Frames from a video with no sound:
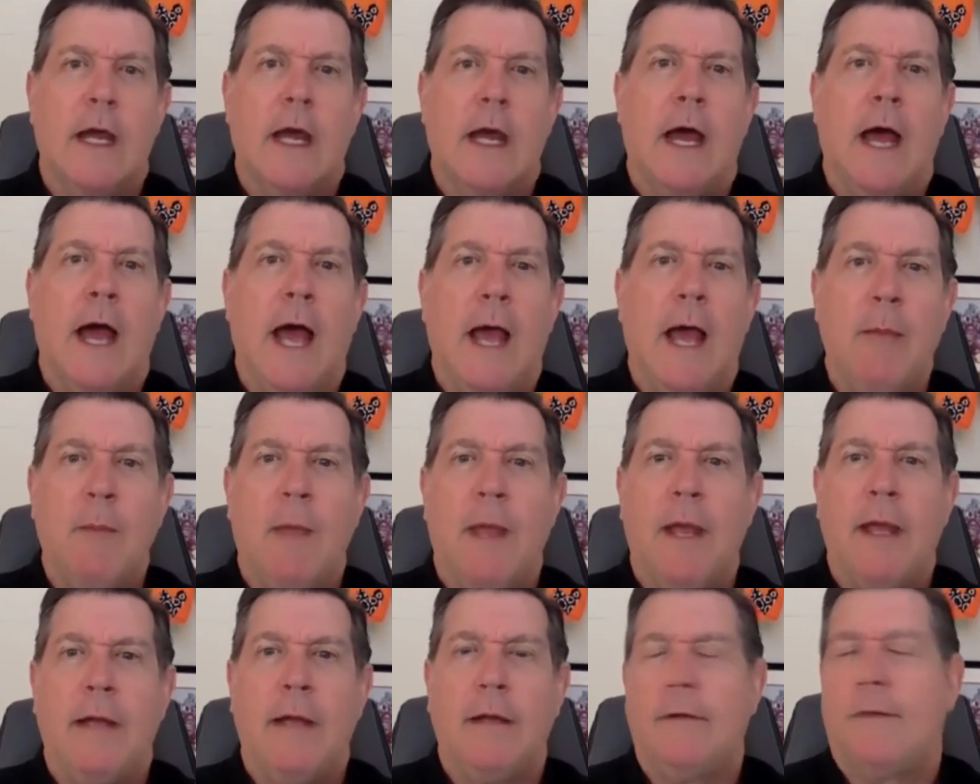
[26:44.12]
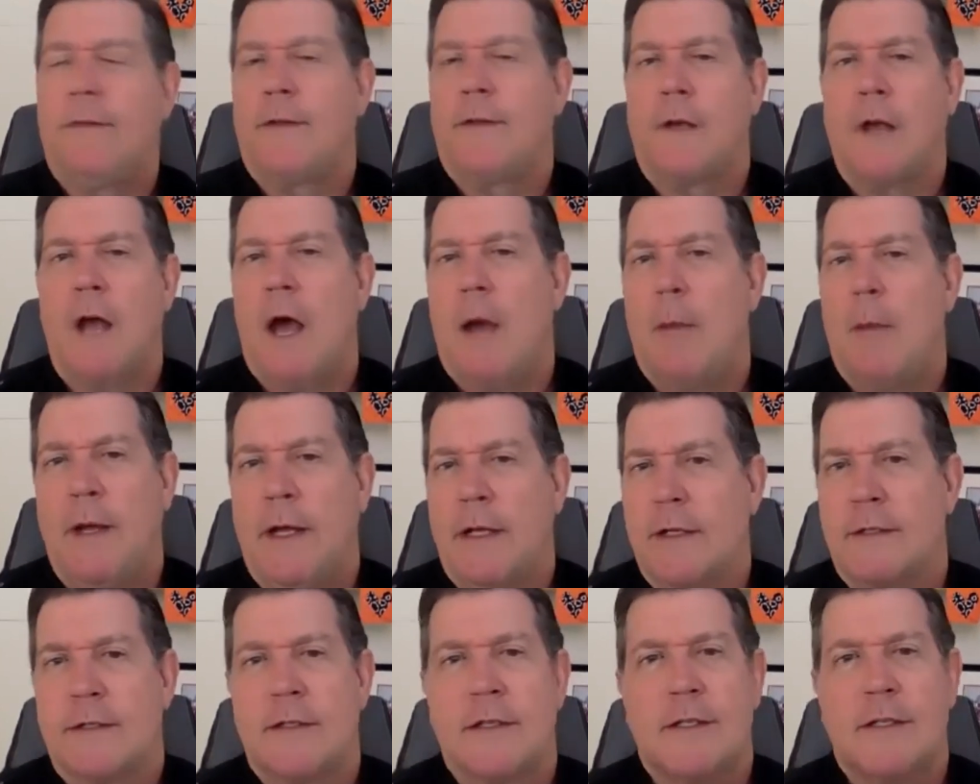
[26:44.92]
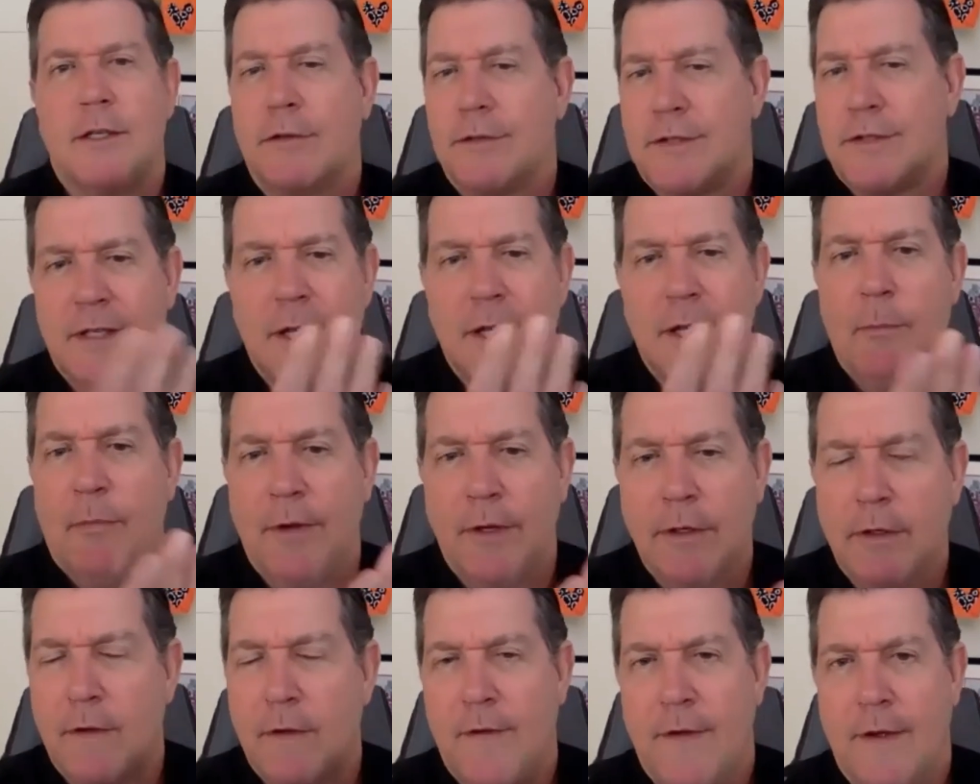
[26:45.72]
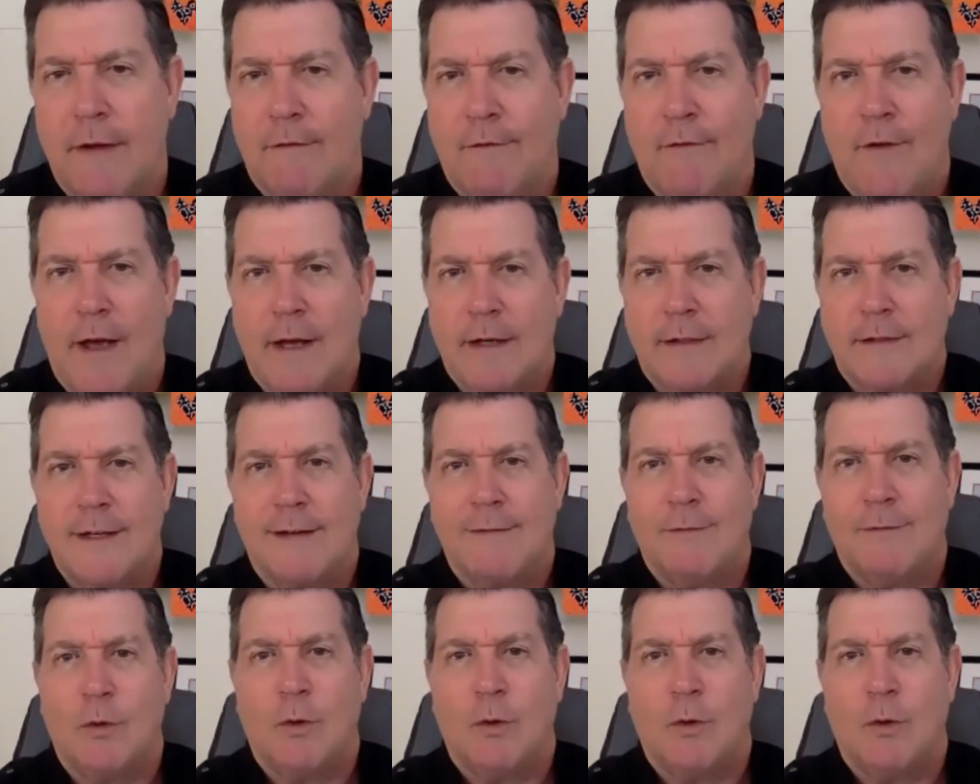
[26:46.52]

I made the comment to something to the effect of,